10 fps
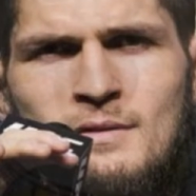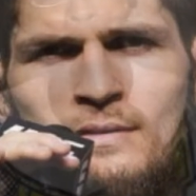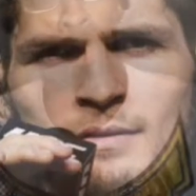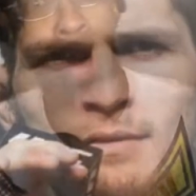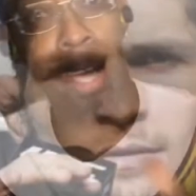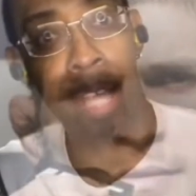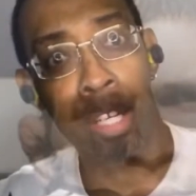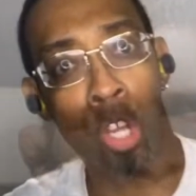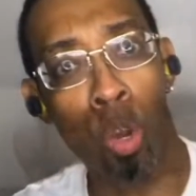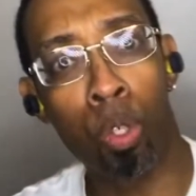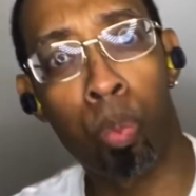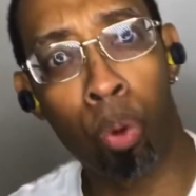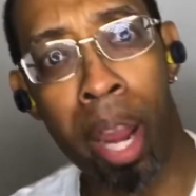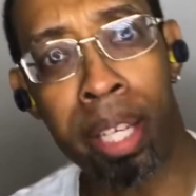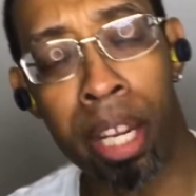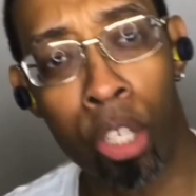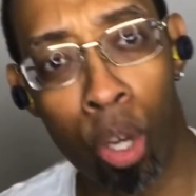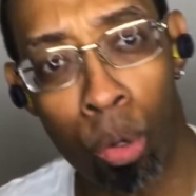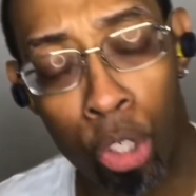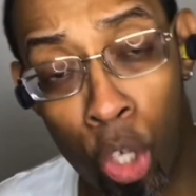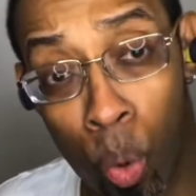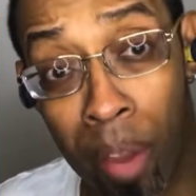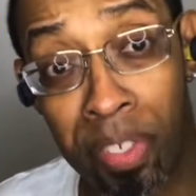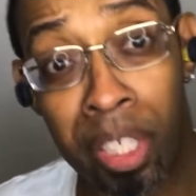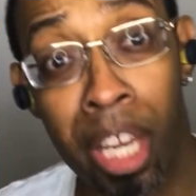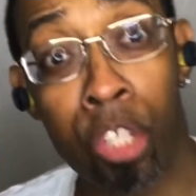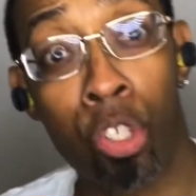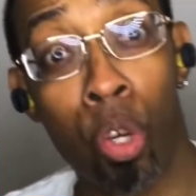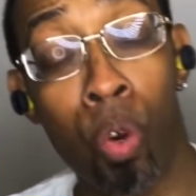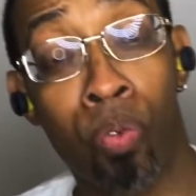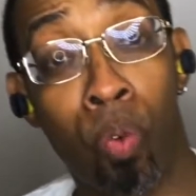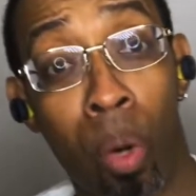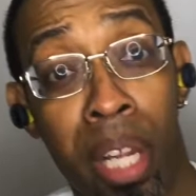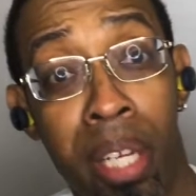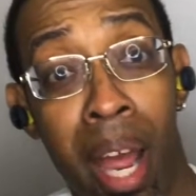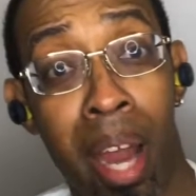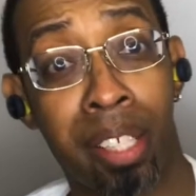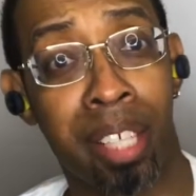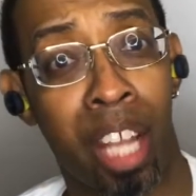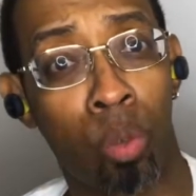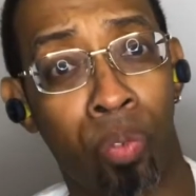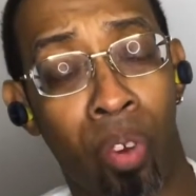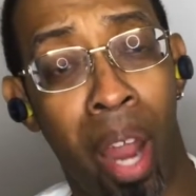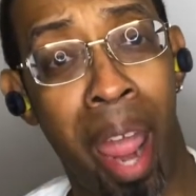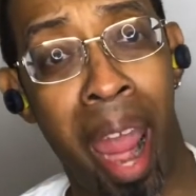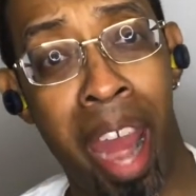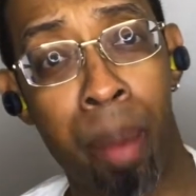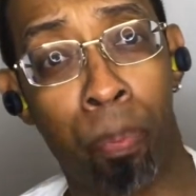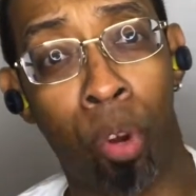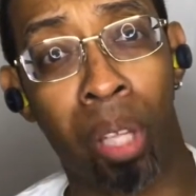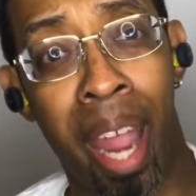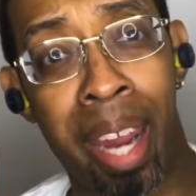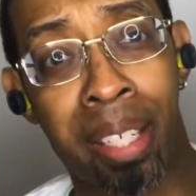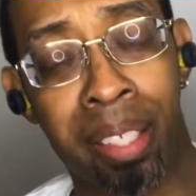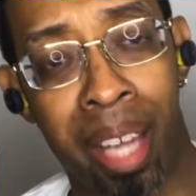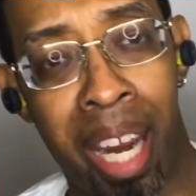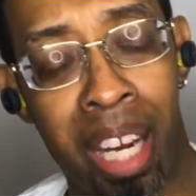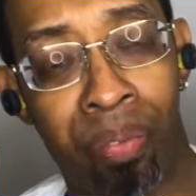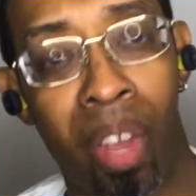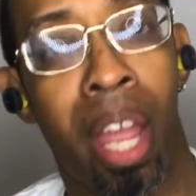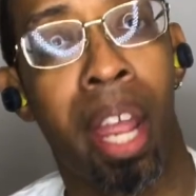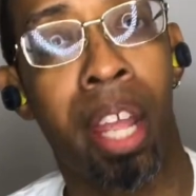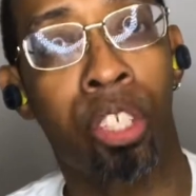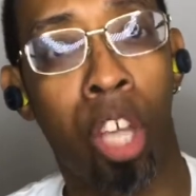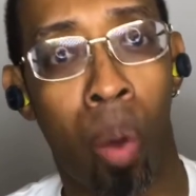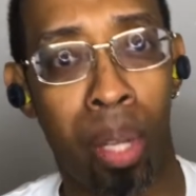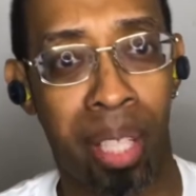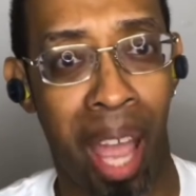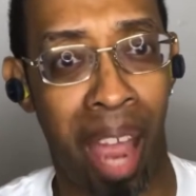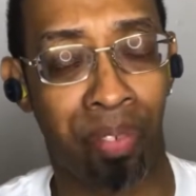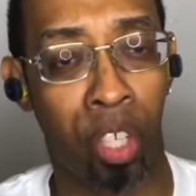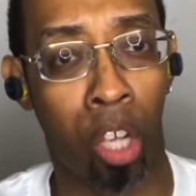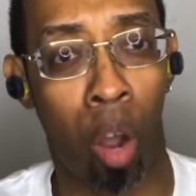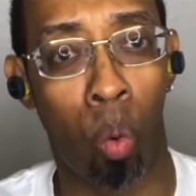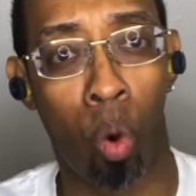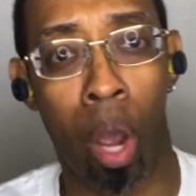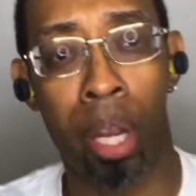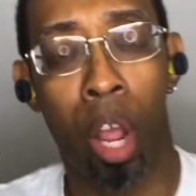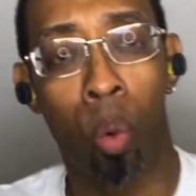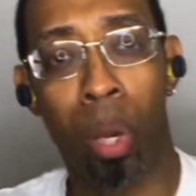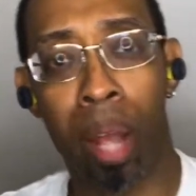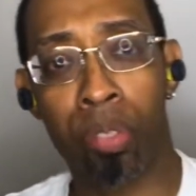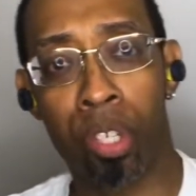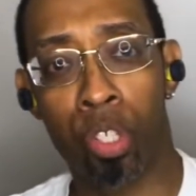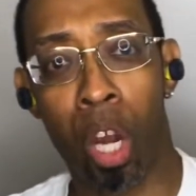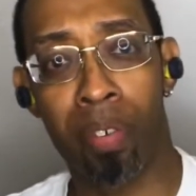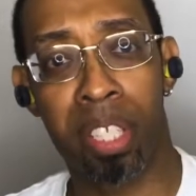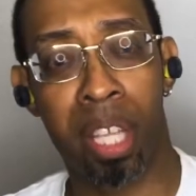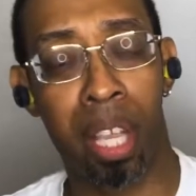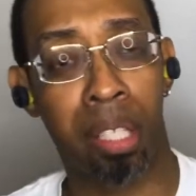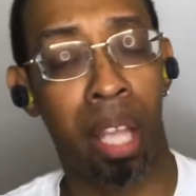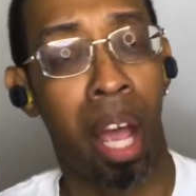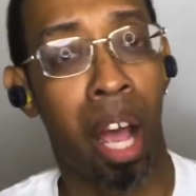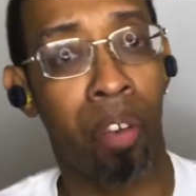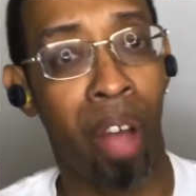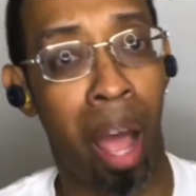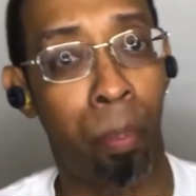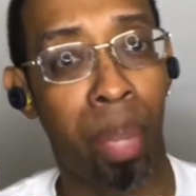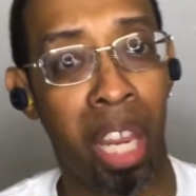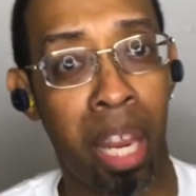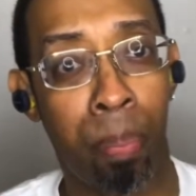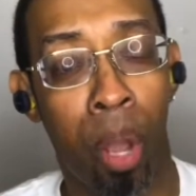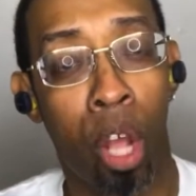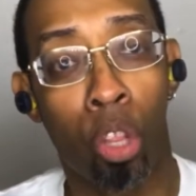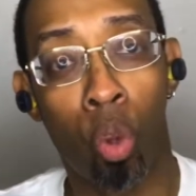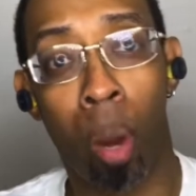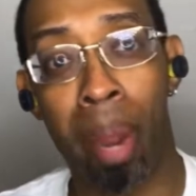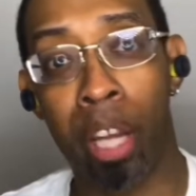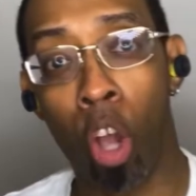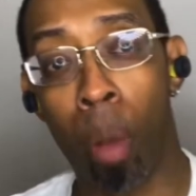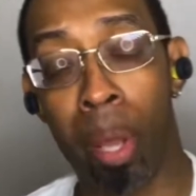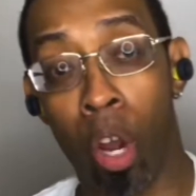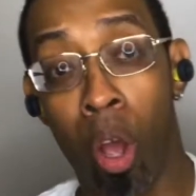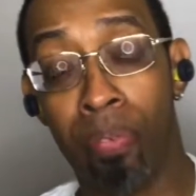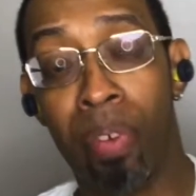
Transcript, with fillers: Breaking news, breaking news. UFC 249 scheduled for April 18th is going to have to go on without the services of Khabib Nurmagomedov